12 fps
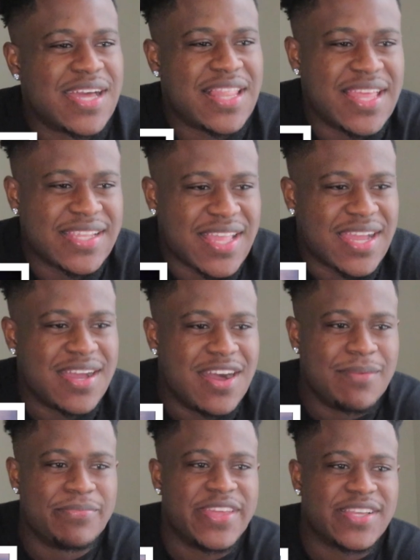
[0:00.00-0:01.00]
I like that
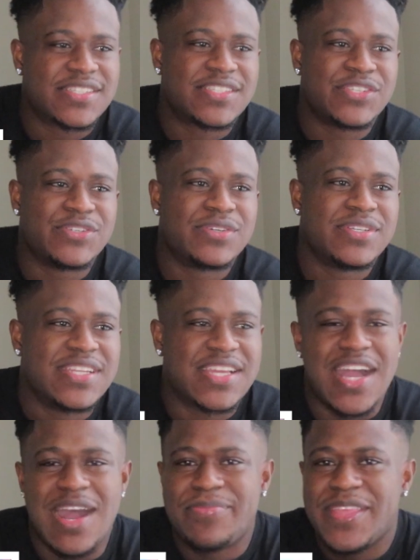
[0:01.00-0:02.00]
calmness, too.
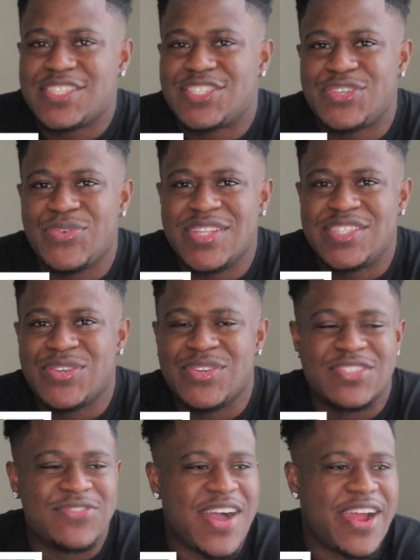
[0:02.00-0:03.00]
The calmness to it, too,
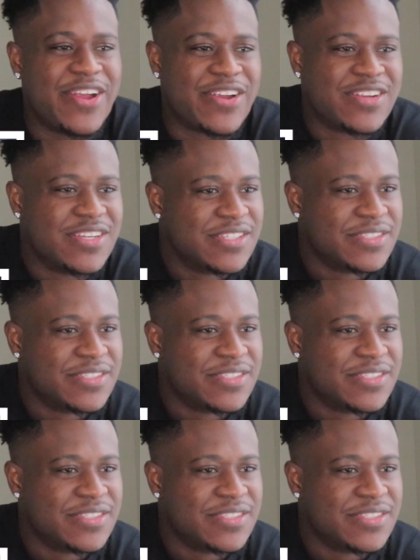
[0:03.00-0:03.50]
is fire.